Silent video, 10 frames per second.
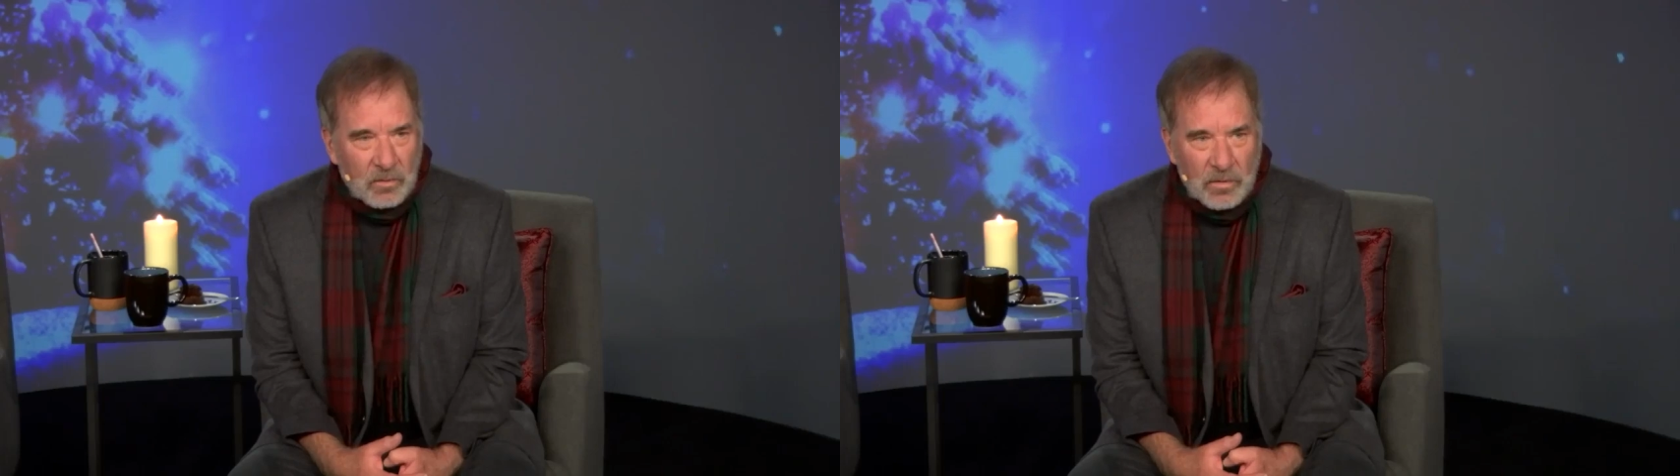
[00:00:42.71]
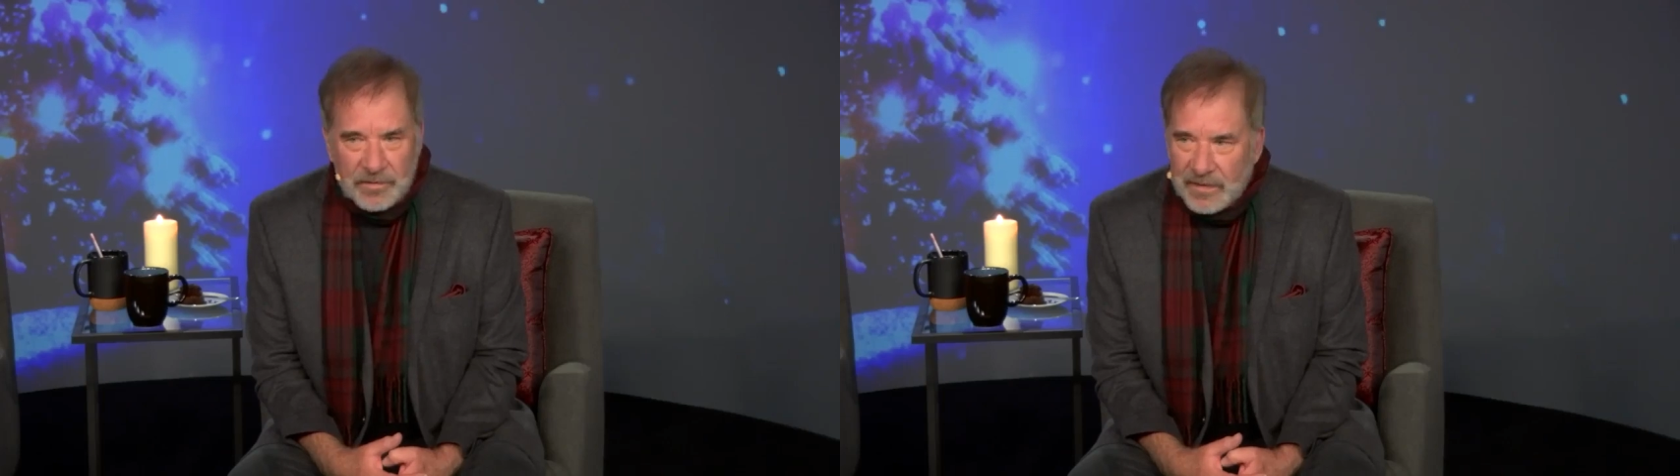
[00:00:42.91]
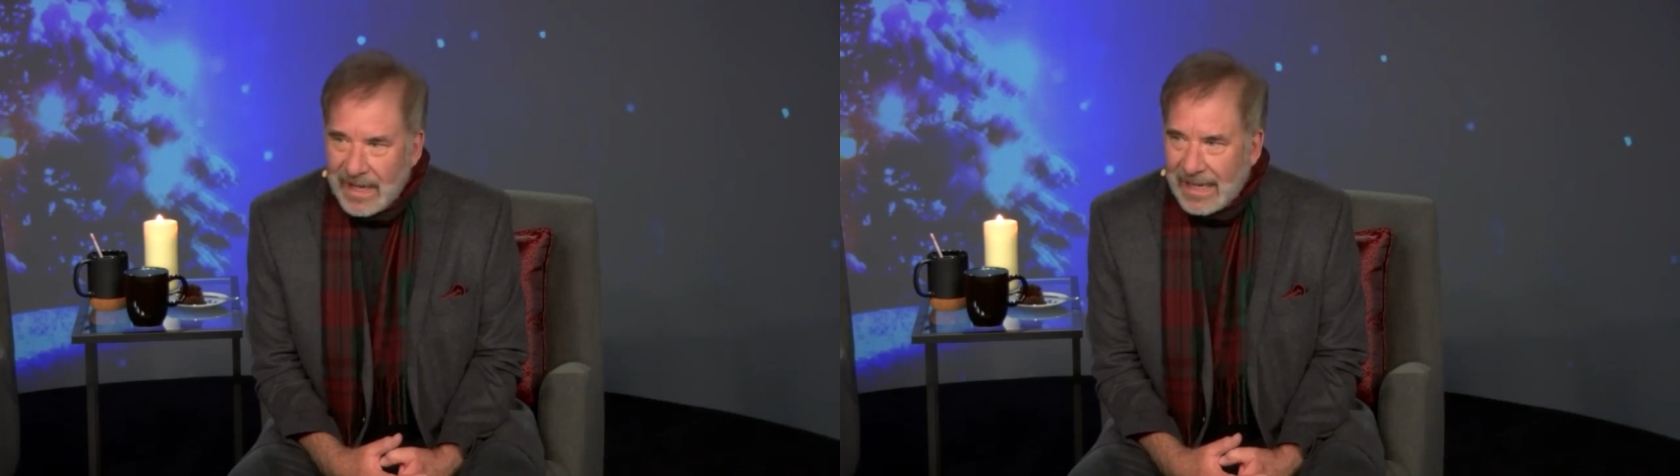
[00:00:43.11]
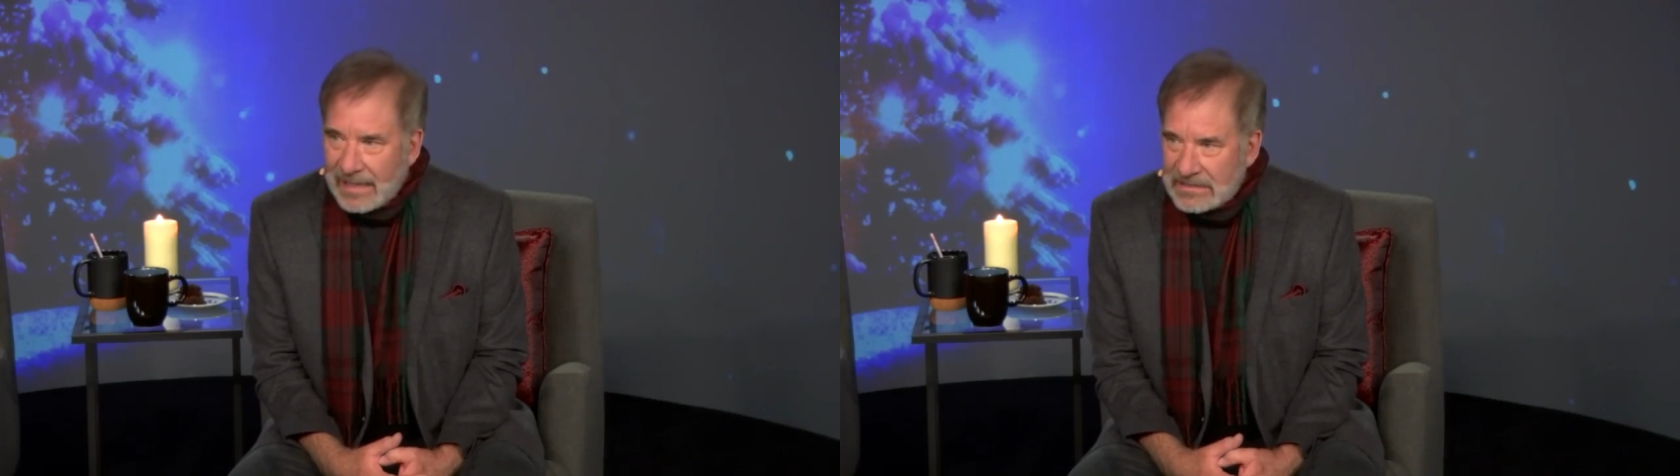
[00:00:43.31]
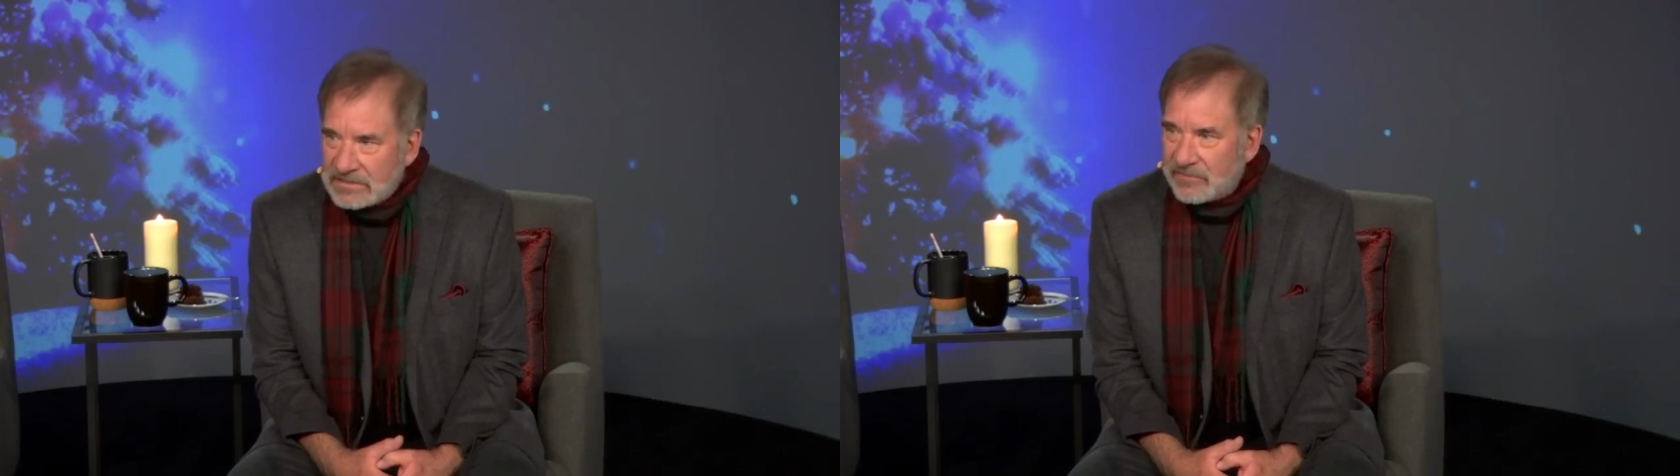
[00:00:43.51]
with the
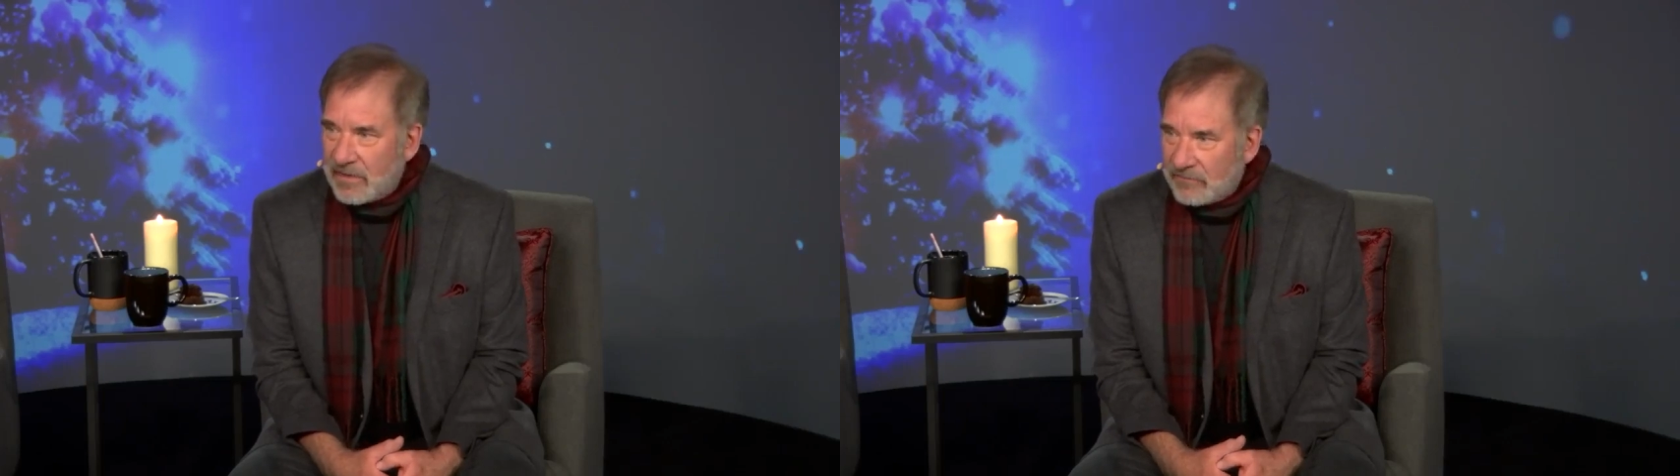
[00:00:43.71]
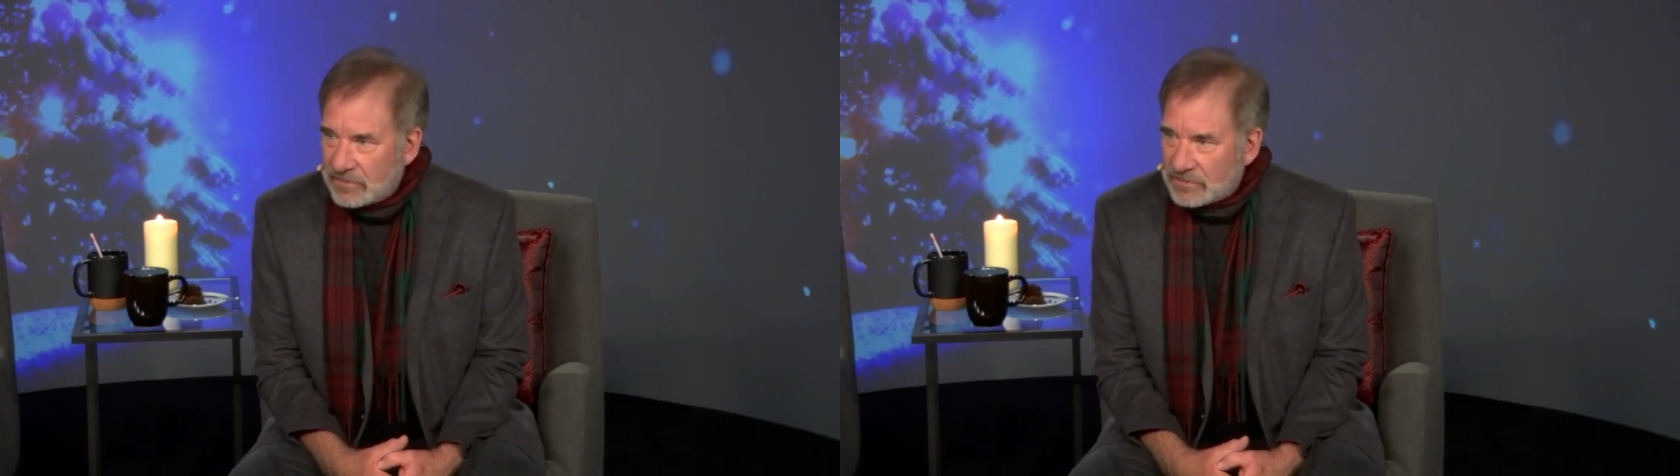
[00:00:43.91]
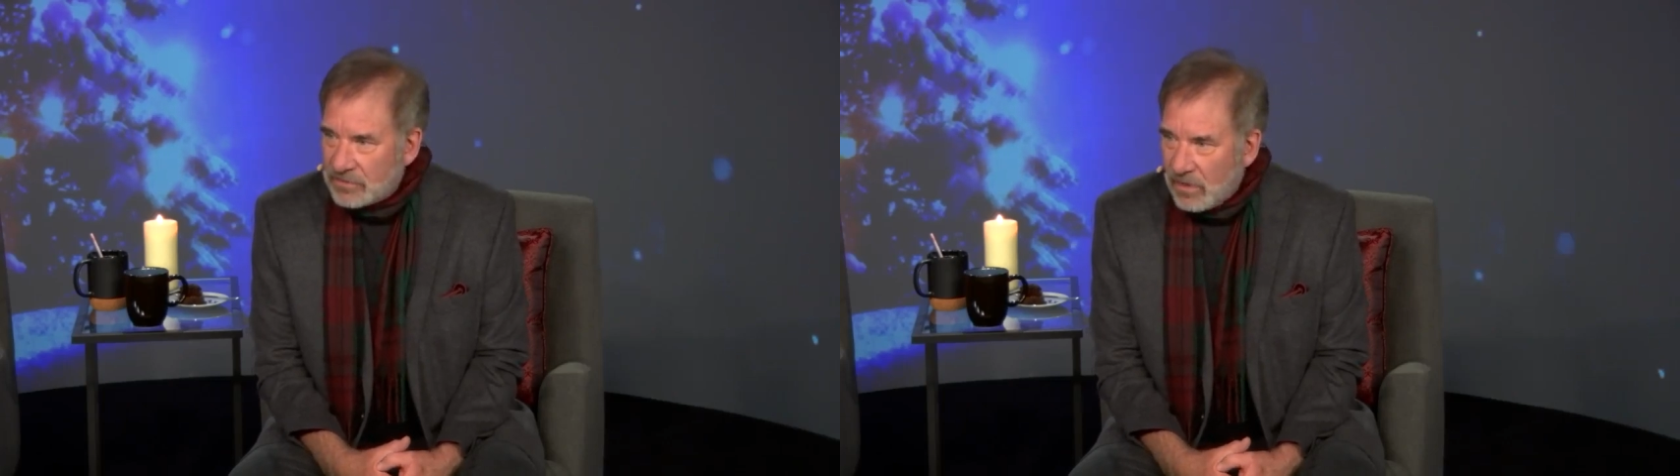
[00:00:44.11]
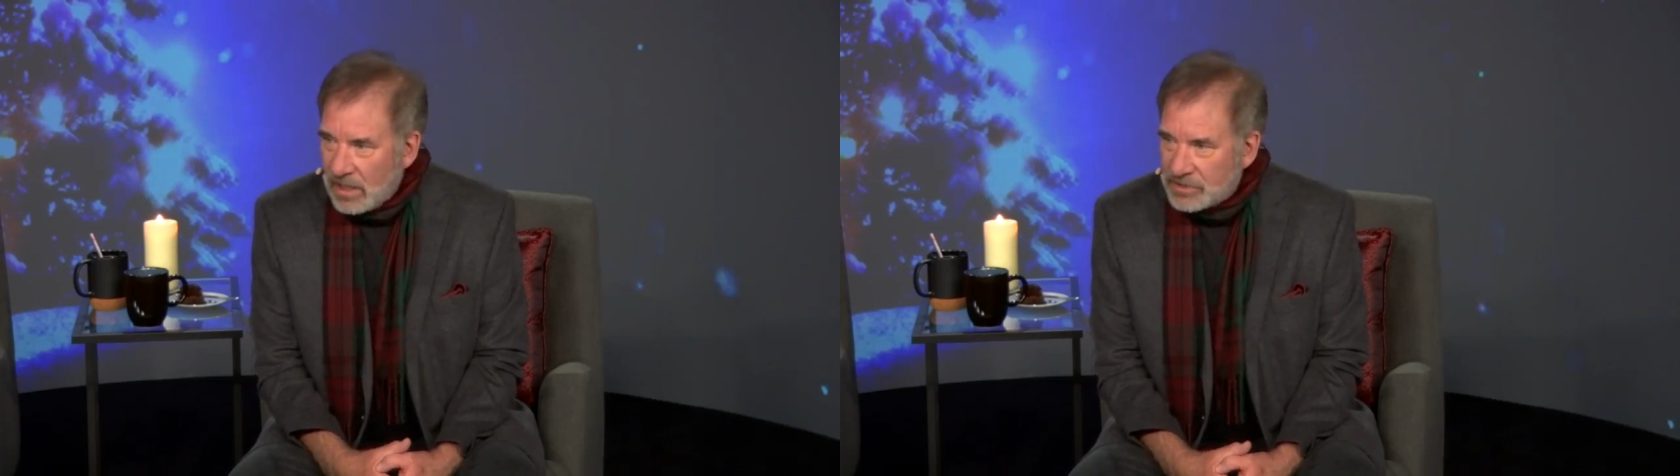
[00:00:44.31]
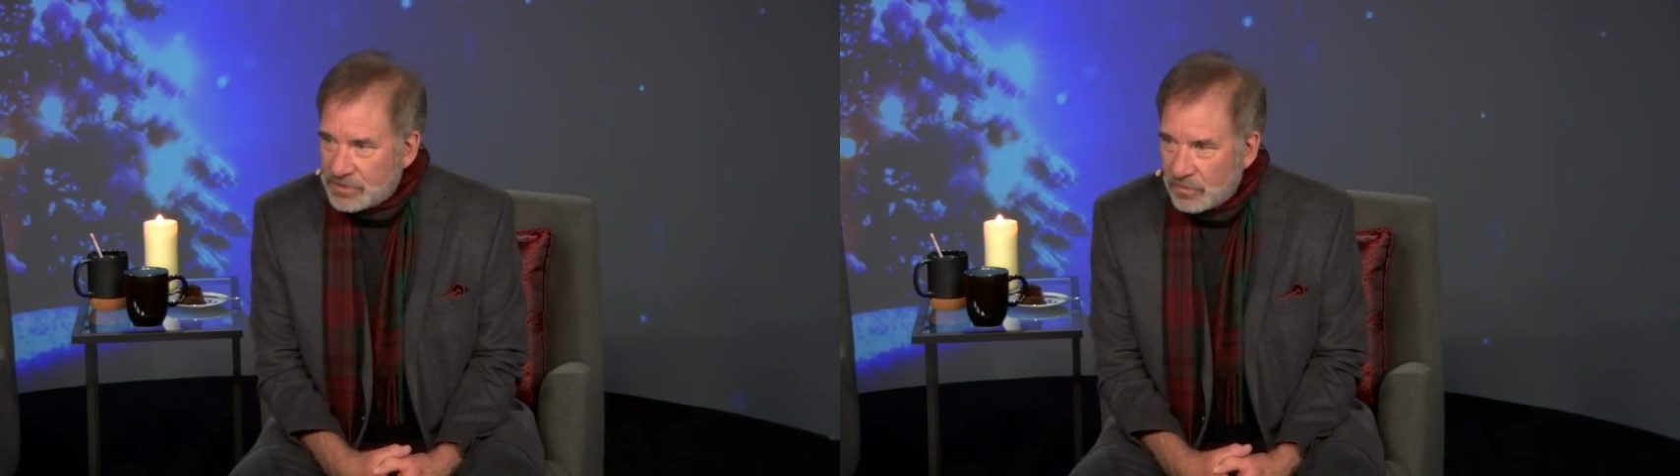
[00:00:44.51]
eyes of heaven's cross,